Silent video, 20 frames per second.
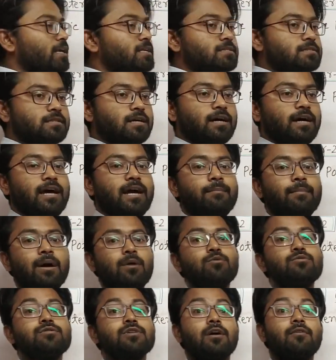is the
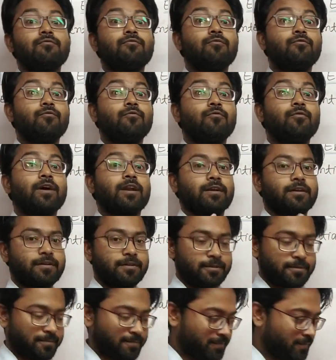amount of
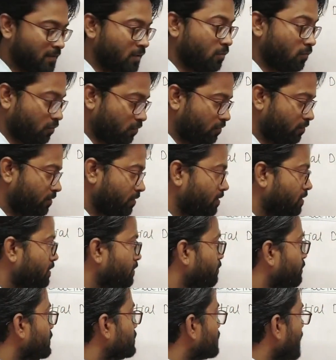work.
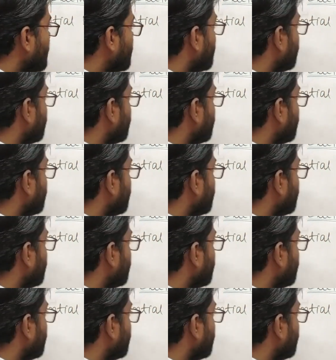Which